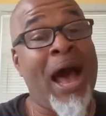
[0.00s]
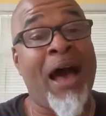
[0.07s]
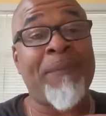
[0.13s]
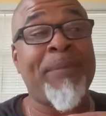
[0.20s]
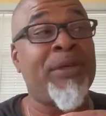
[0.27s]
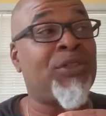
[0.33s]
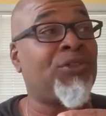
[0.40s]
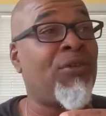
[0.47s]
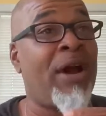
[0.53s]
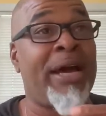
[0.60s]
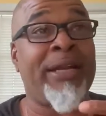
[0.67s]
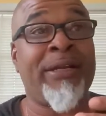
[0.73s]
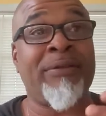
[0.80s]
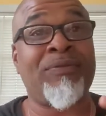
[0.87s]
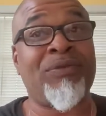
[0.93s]
I've been trying
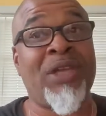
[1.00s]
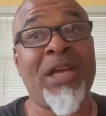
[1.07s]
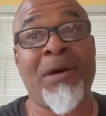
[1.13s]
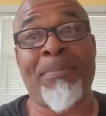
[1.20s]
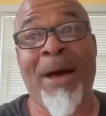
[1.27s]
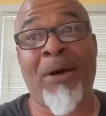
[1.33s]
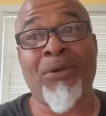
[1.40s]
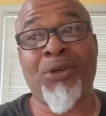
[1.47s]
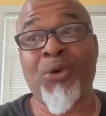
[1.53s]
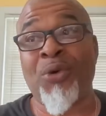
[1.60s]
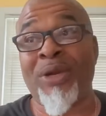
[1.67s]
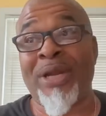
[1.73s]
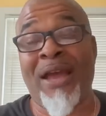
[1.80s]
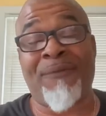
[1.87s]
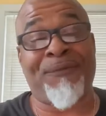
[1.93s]
to think about
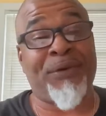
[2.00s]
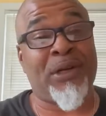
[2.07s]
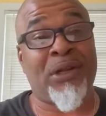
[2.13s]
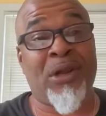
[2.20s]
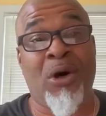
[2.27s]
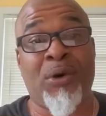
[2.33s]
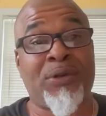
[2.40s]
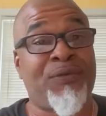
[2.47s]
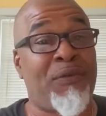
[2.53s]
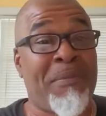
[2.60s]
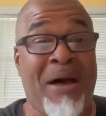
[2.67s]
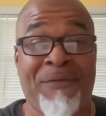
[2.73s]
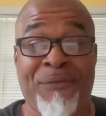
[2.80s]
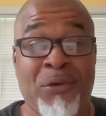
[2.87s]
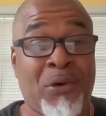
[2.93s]
doing that for the longest for
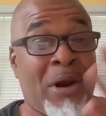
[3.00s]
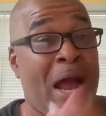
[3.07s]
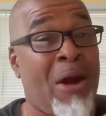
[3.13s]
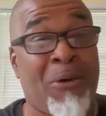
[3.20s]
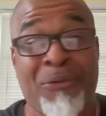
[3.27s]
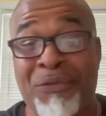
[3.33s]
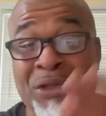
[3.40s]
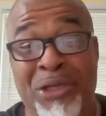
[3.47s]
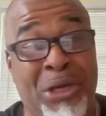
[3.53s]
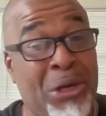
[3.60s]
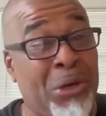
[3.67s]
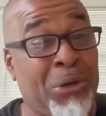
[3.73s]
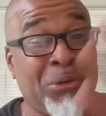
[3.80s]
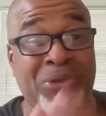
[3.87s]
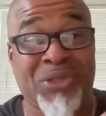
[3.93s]
my four hour
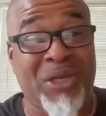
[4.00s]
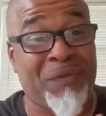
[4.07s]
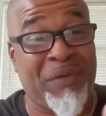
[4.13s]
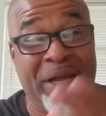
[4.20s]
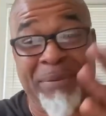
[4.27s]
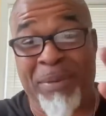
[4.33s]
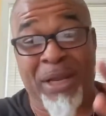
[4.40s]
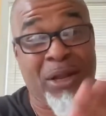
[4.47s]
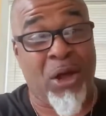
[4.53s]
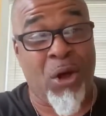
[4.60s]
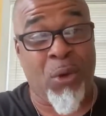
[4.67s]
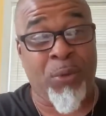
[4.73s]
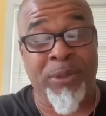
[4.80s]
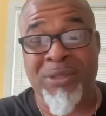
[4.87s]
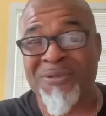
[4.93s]
videos, stuff like my
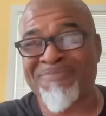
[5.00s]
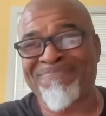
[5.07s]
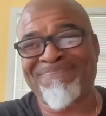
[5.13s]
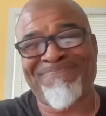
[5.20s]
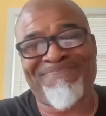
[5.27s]
long ones.